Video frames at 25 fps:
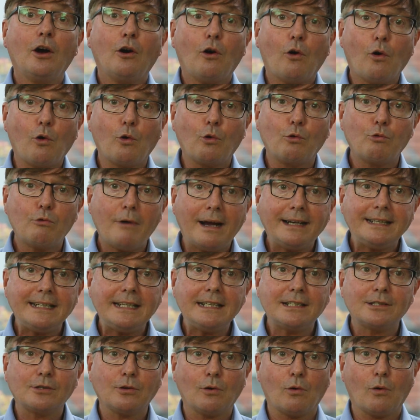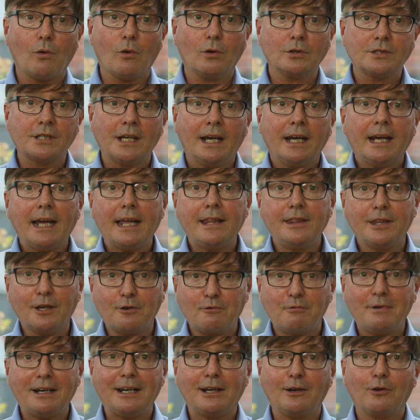already taught in the
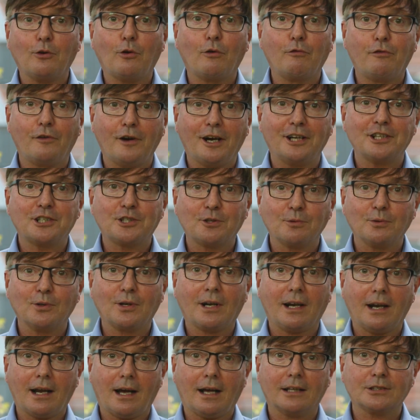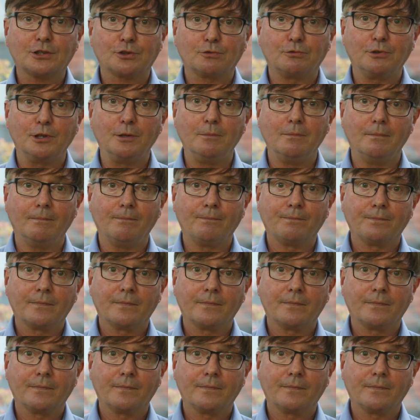real or virtual classroom.